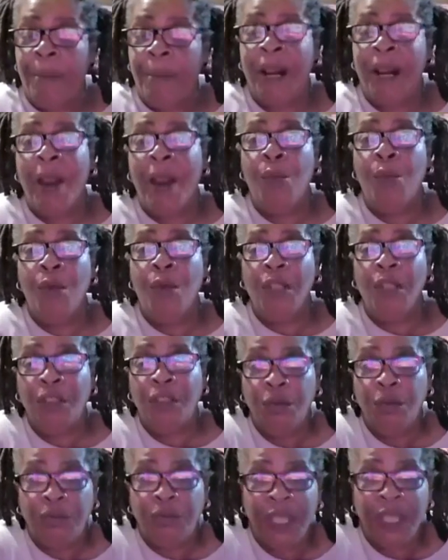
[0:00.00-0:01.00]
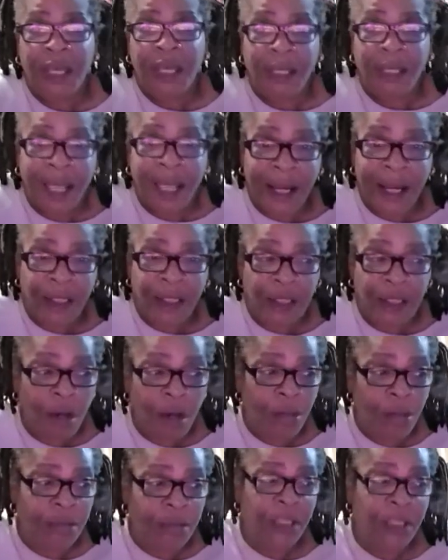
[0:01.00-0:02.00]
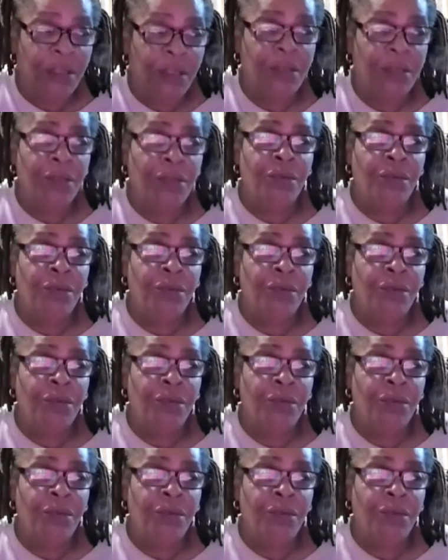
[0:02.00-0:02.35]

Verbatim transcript: But I really do think a lot of y'all need